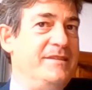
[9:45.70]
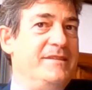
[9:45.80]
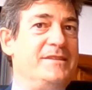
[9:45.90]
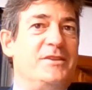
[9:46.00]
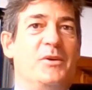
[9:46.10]

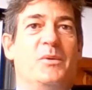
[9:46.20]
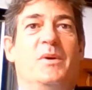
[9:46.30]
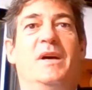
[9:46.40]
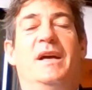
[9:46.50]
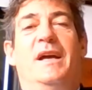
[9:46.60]
So
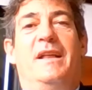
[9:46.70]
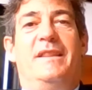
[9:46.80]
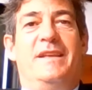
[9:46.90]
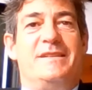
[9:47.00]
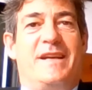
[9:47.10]

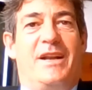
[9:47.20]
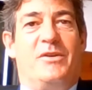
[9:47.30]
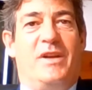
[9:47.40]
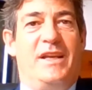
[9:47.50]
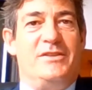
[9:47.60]
this
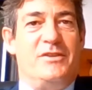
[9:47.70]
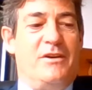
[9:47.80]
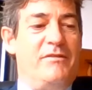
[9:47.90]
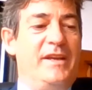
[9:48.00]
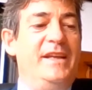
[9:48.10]
calculation
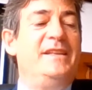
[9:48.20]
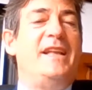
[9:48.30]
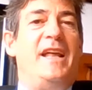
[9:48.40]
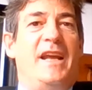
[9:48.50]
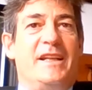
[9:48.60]
of
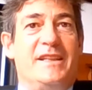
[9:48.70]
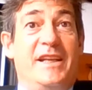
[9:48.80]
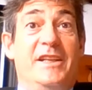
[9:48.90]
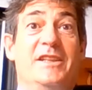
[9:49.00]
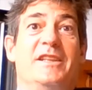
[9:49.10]
indirect
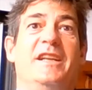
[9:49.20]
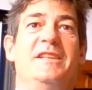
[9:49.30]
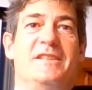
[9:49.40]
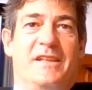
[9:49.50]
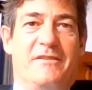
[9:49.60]

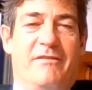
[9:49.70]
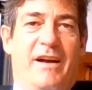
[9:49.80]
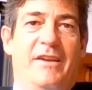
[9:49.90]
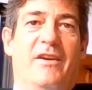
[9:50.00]
intrinsic value,